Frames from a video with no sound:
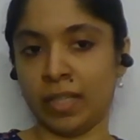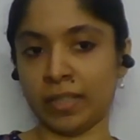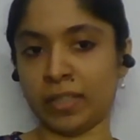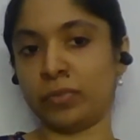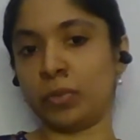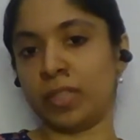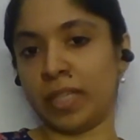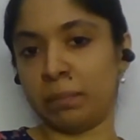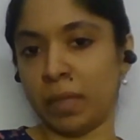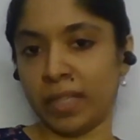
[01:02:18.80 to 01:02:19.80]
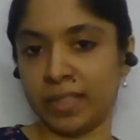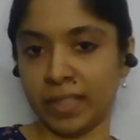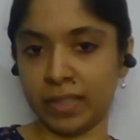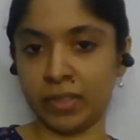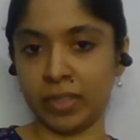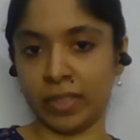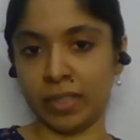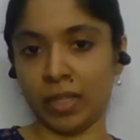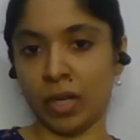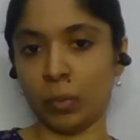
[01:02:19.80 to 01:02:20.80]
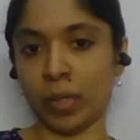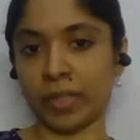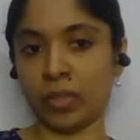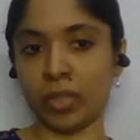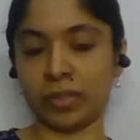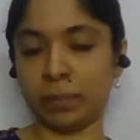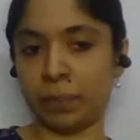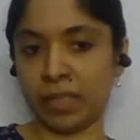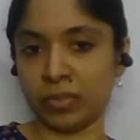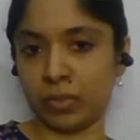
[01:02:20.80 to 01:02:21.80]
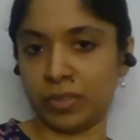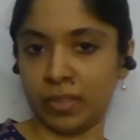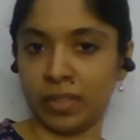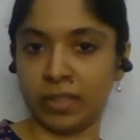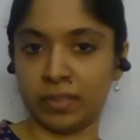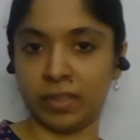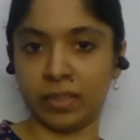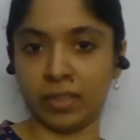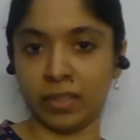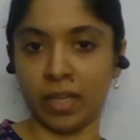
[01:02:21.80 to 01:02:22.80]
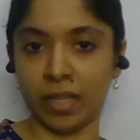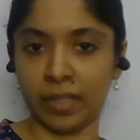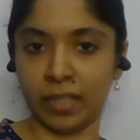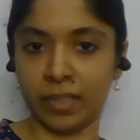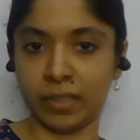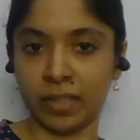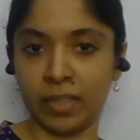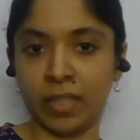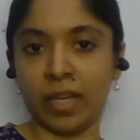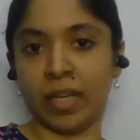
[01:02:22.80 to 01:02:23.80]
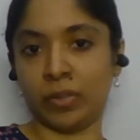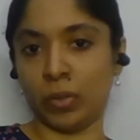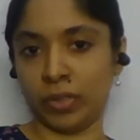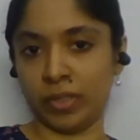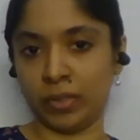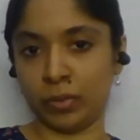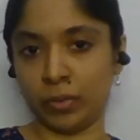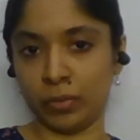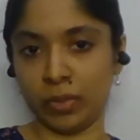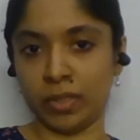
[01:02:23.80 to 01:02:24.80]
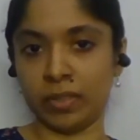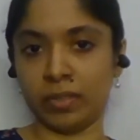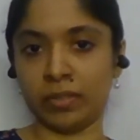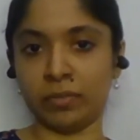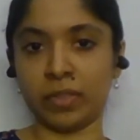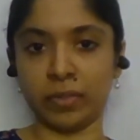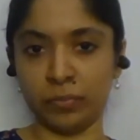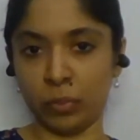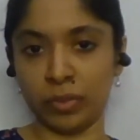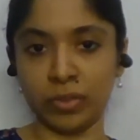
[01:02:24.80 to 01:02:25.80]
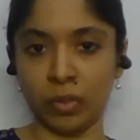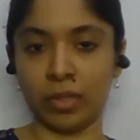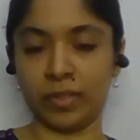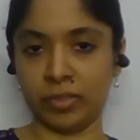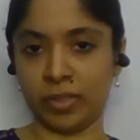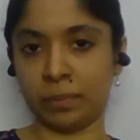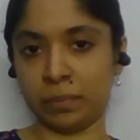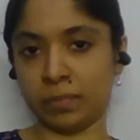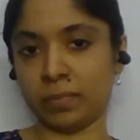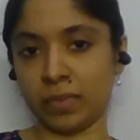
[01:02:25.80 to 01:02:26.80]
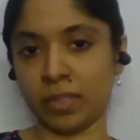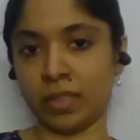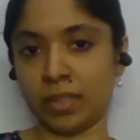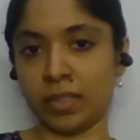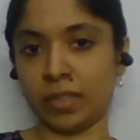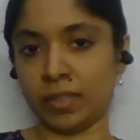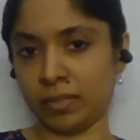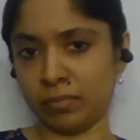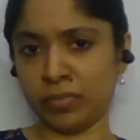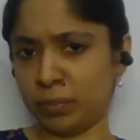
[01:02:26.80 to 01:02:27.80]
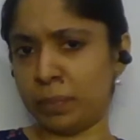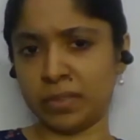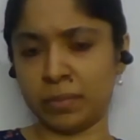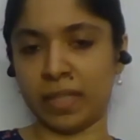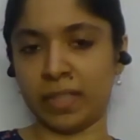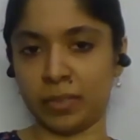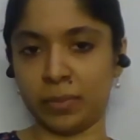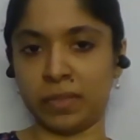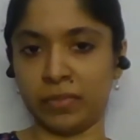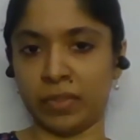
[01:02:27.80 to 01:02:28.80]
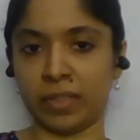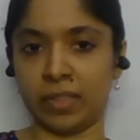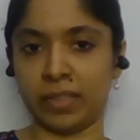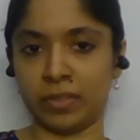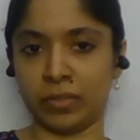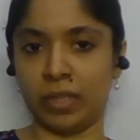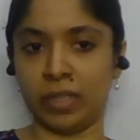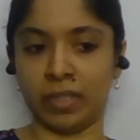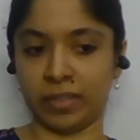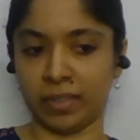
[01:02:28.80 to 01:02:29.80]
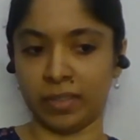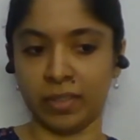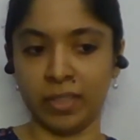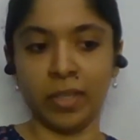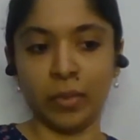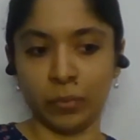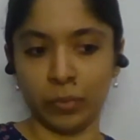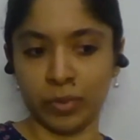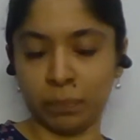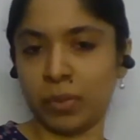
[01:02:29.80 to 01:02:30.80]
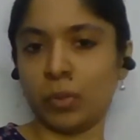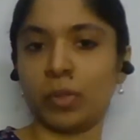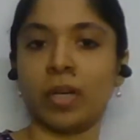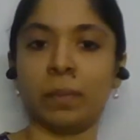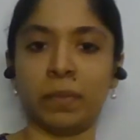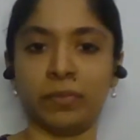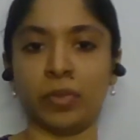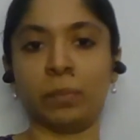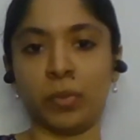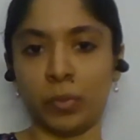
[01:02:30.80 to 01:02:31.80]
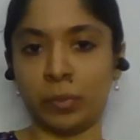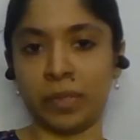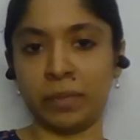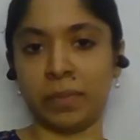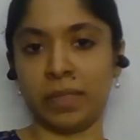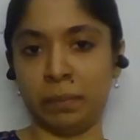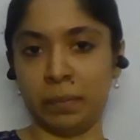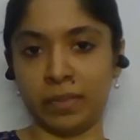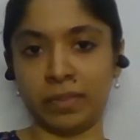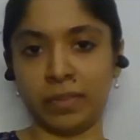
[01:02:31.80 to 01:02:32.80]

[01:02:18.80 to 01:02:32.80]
like if you take my degree, how I got the best results in the island and got into uh, with the full scholarship uh, Best Management Faculty in Sri Lanka was pure coming from proving people.